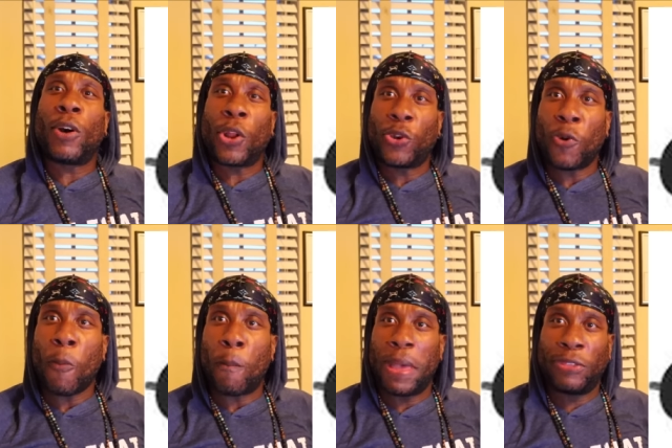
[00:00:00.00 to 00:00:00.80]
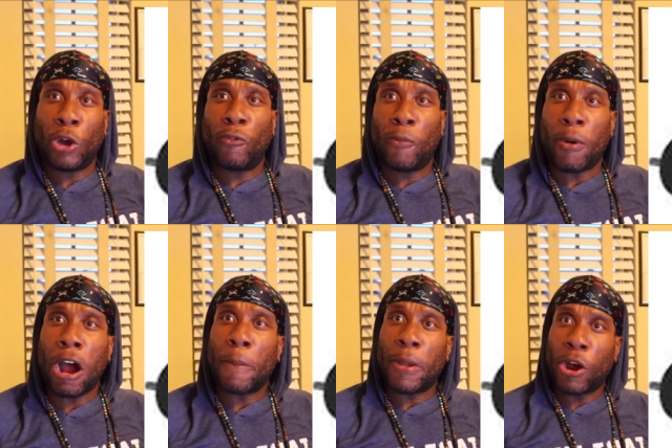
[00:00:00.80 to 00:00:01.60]
want to do bent over
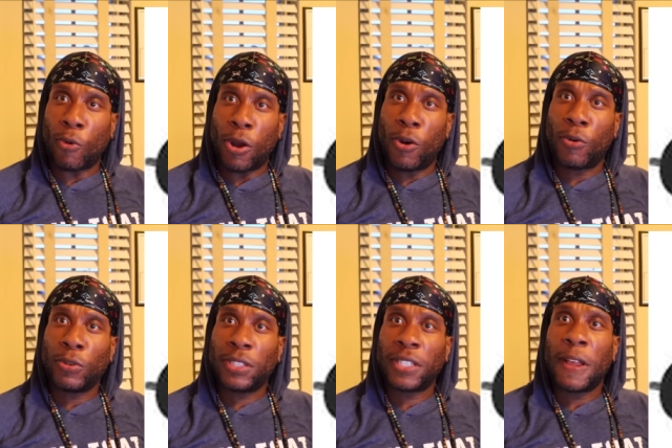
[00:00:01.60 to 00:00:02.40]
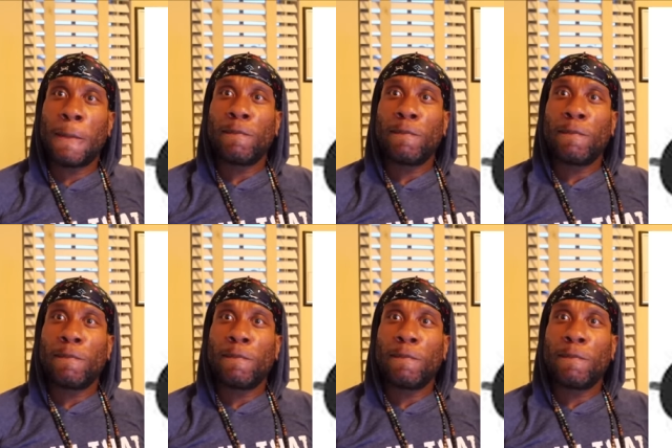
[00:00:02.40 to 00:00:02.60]
barbell rows,